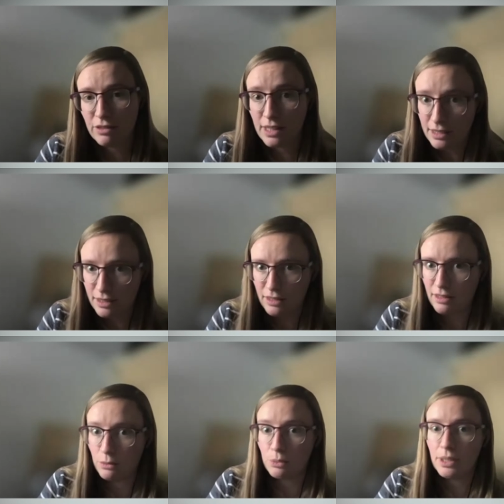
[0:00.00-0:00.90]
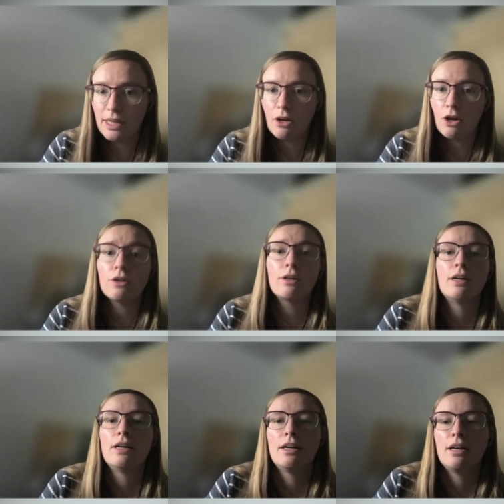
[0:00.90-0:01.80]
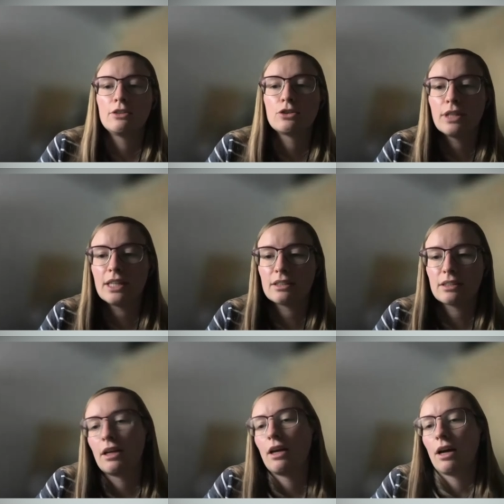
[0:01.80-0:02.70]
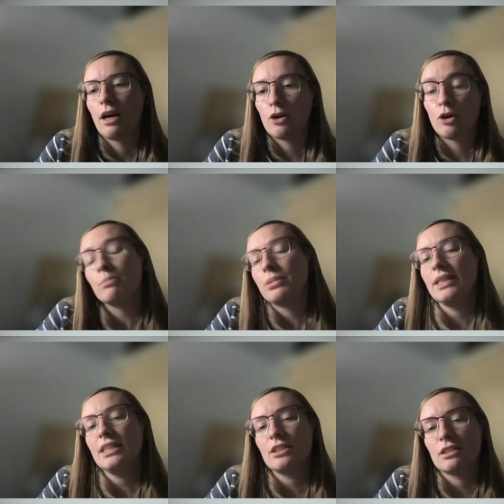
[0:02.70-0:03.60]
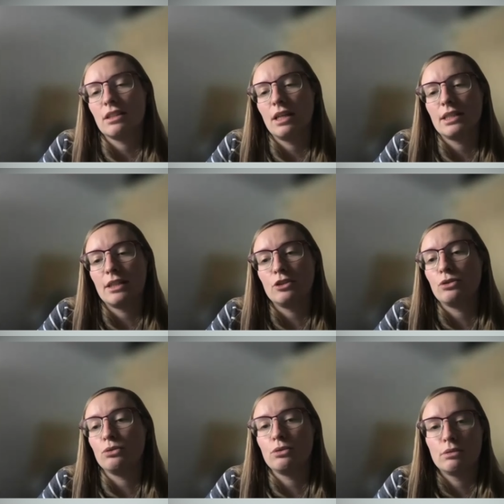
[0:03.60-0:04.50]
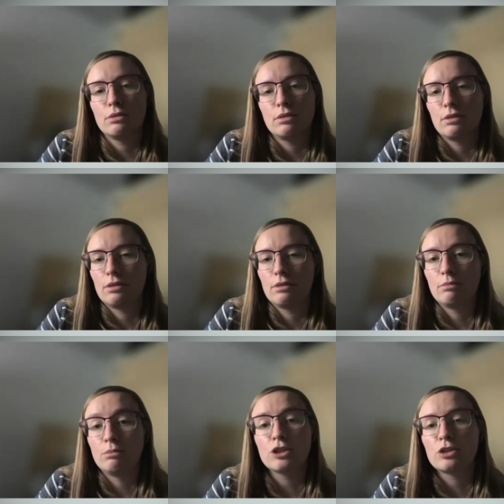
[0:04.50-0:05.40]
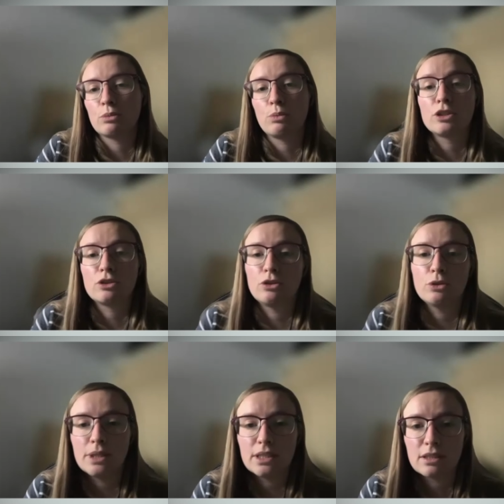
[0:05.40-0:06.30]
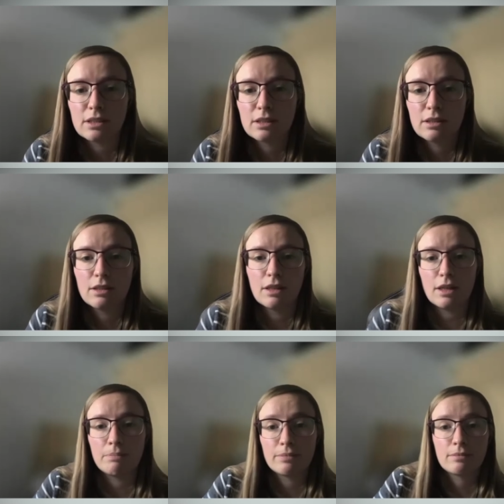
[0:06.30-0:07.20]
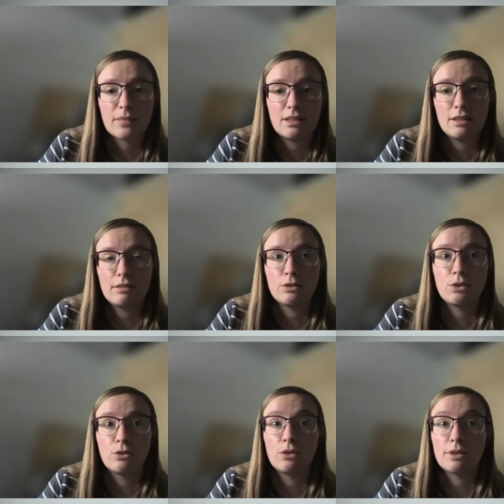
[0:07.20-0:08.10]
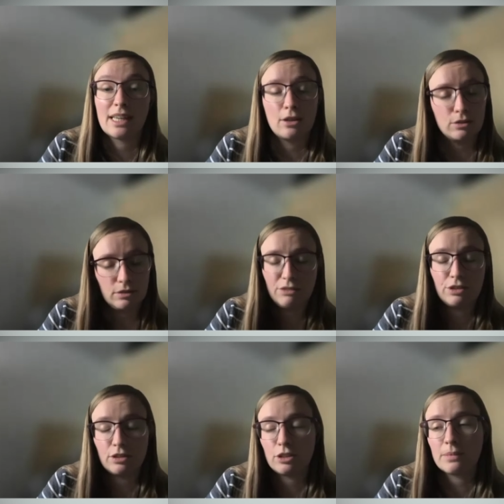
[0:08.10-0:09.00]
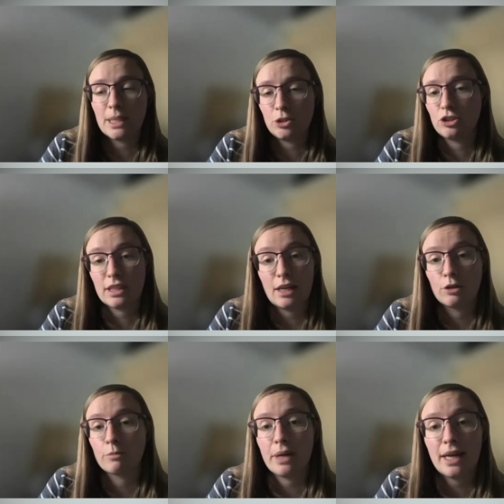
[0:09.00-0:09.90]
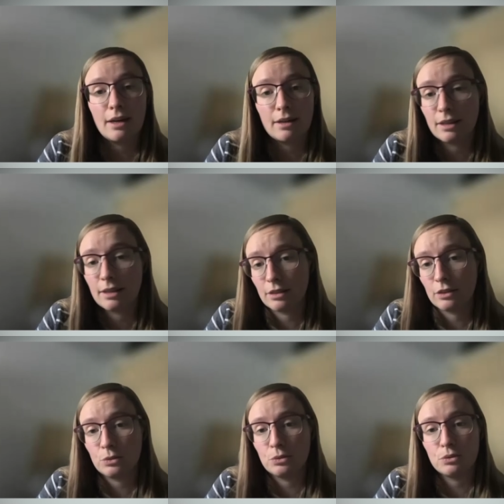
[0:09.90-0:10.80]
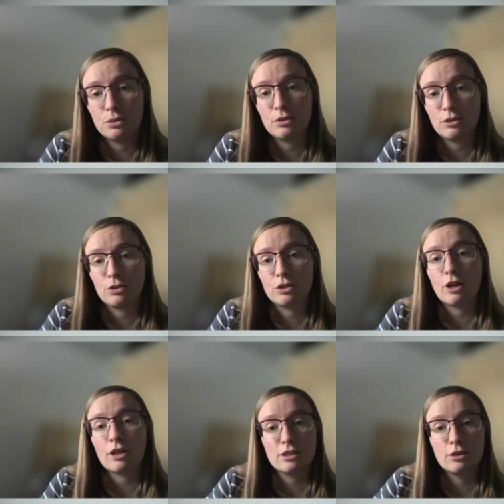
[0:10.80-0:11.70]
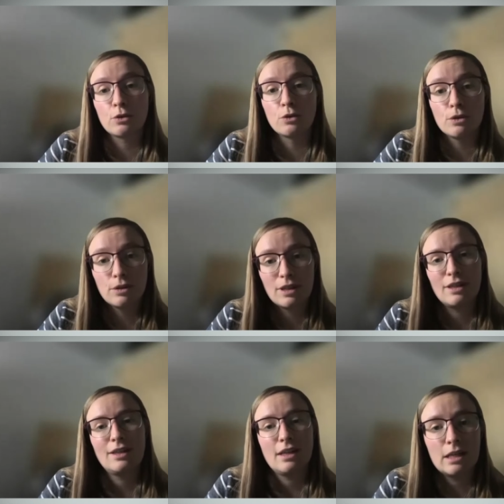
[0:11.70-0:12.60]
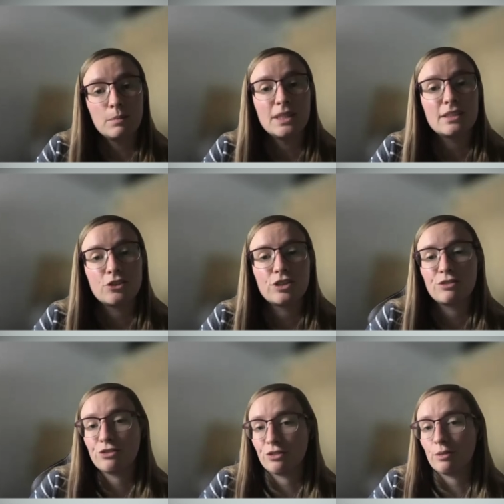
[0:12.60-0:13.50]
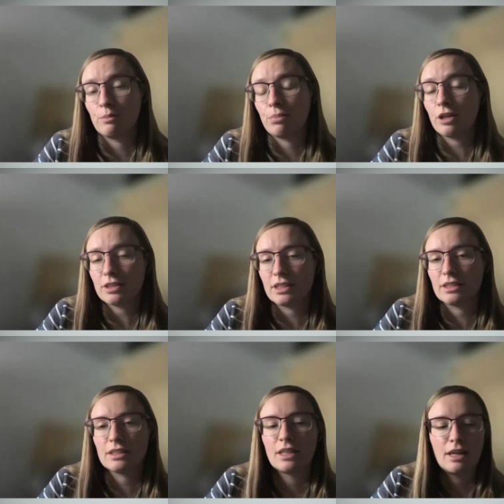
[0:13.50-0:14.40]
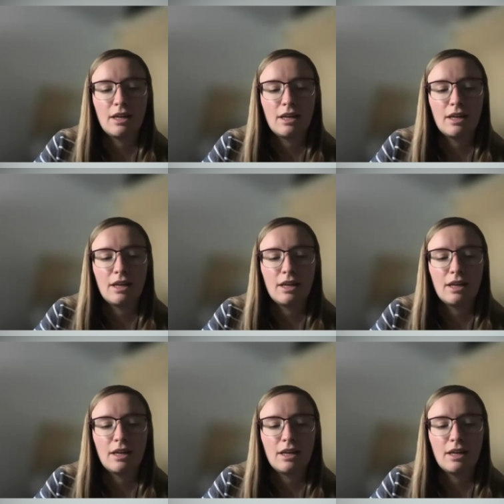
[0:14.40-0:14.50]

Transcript: It takes really long, so that companies tend to not want to do it, or even sometimes just cannot pay to start the whole administrative process.